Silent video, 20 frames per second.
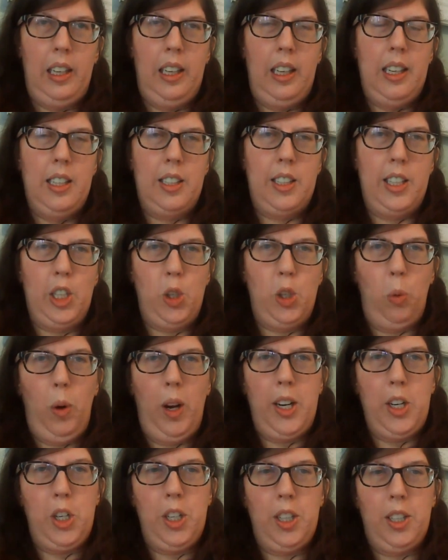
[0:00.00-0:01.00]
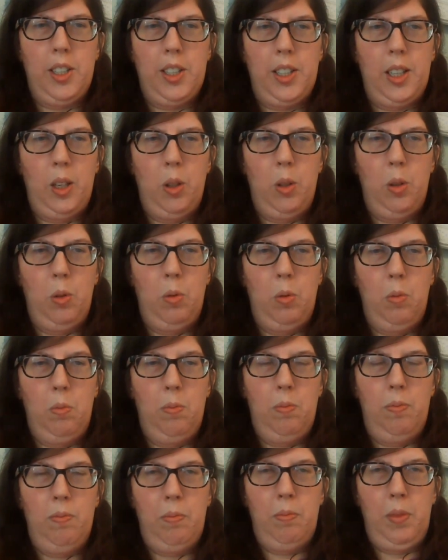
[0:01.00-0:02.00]
situation. So,
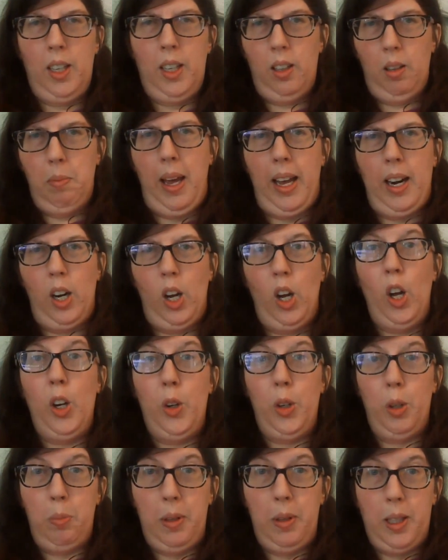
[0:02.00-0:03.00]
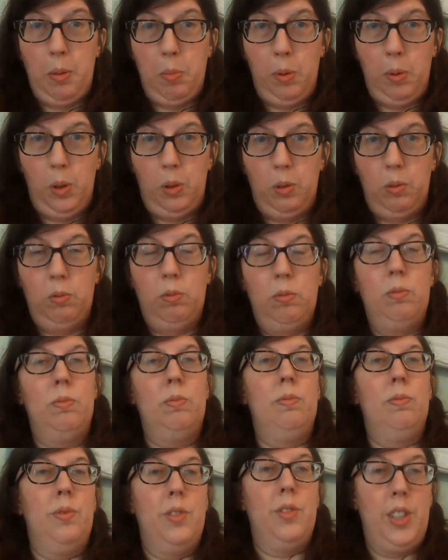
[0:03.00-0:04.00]
but about a hundred people
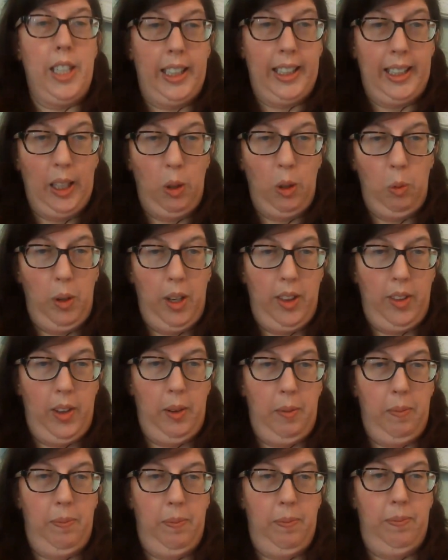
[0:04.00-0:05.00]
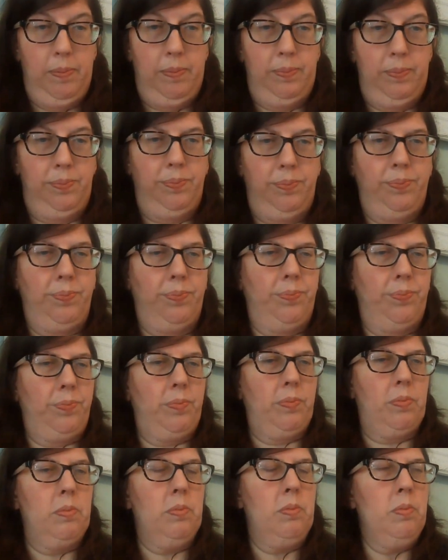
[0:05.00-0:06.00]
did go with them.
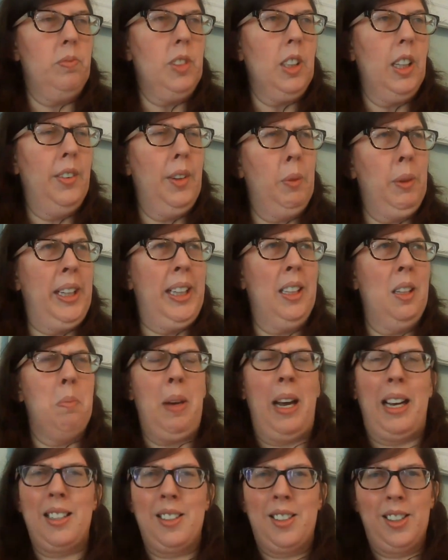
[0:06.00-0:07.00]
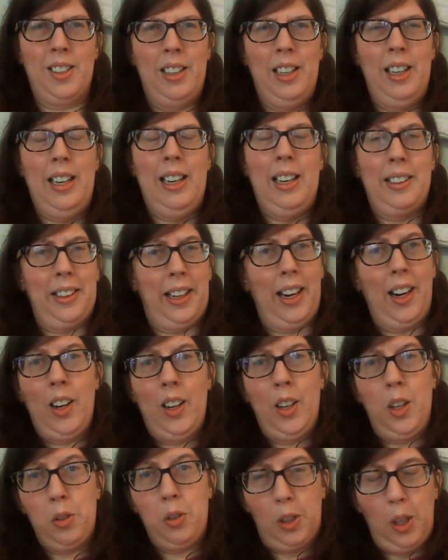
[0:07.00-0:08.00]
Then we cut back to
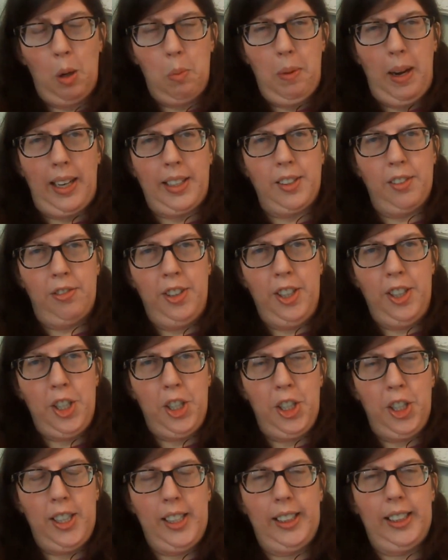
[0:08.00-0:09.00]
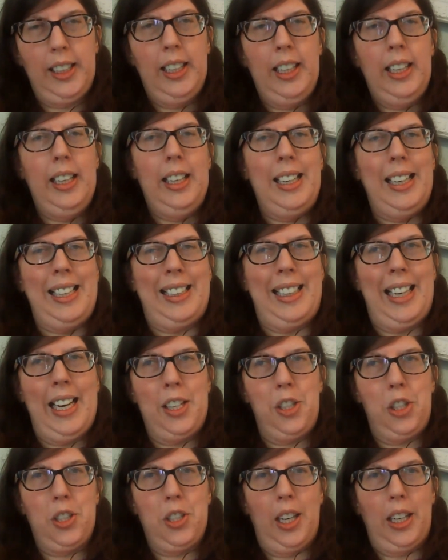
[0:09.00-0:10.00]
Garrett, who's gone back to fishing. He
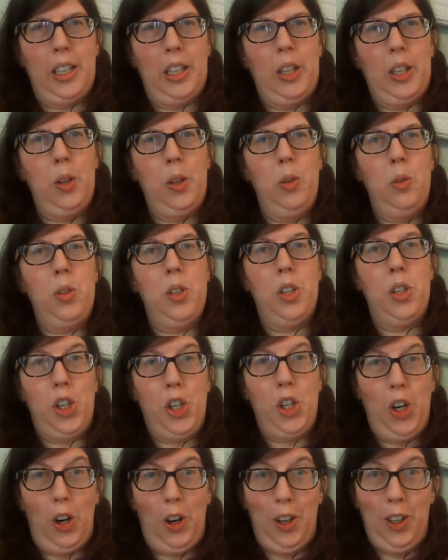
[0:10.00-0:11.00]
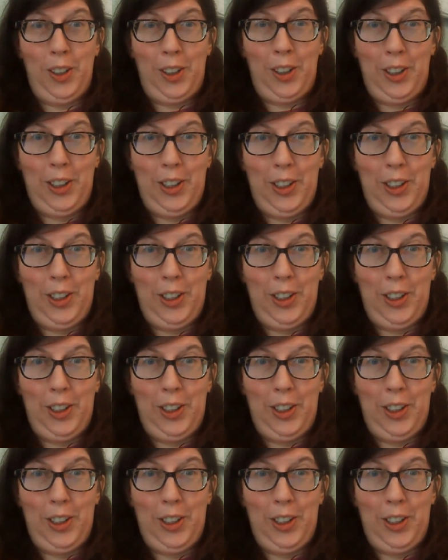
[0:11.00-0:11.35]
catches a huge shark